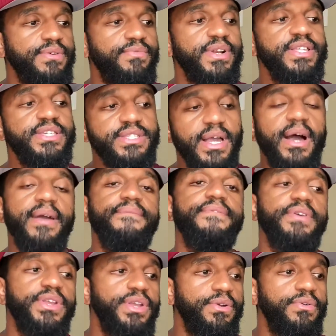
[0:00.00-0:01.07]
And when it's time
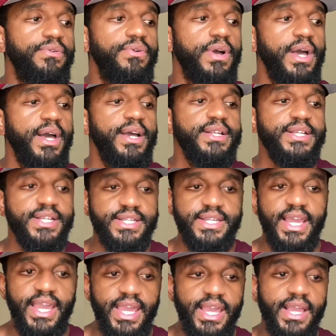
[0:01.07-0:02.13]
for you to
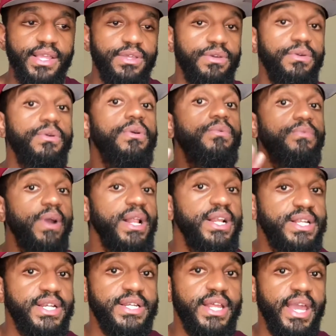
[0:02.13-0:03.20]
date and you're
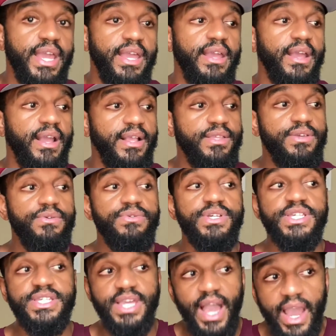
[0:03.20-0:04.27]
ready to date and you
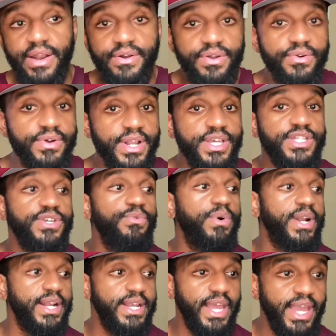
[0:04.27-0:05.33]
decide on who it is you
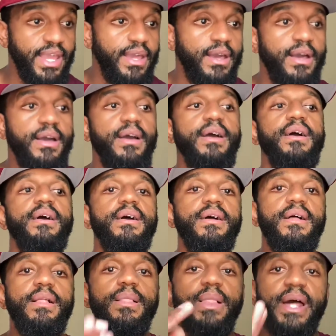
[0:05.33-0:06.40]
want to date,
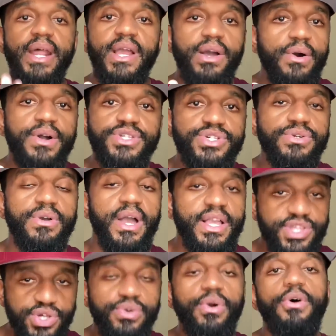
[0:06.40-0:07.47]
let it go at your,
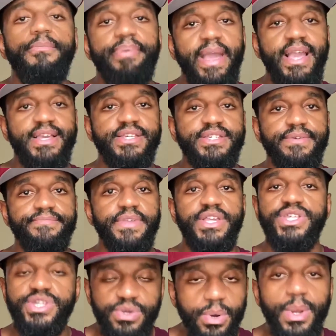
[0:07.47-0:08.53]
at your own pace.
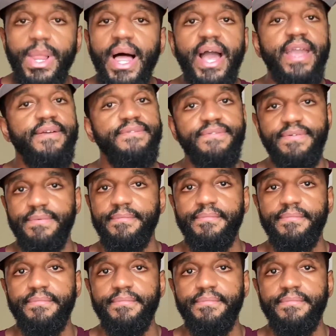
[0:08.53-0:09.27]
It's your life.